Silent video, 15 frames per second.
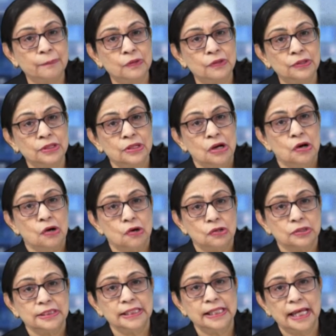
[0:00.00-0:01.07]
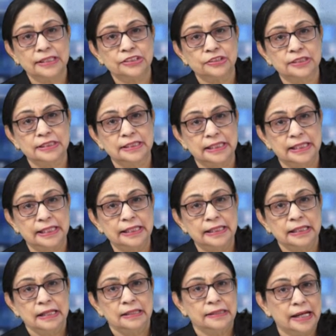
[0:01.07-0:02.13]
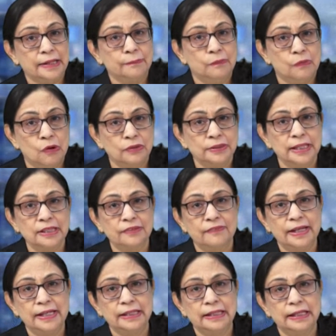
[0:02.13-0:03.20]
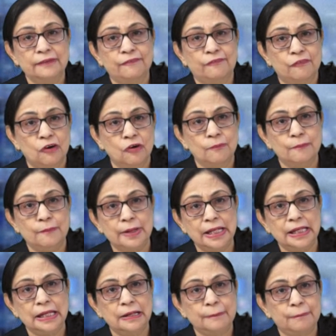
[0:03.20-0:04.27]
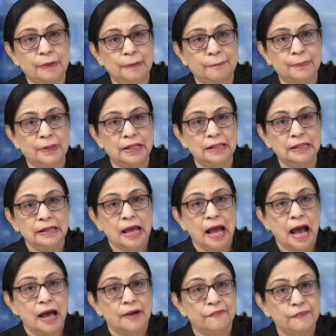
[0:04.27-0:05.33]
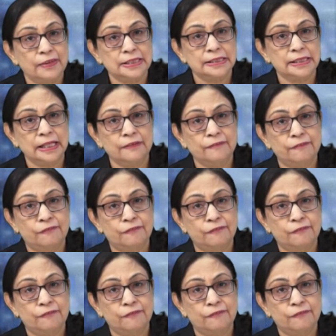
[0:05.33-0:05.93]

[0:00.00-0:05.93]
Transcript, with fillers: report, OCHA said that more than 24 million people are facing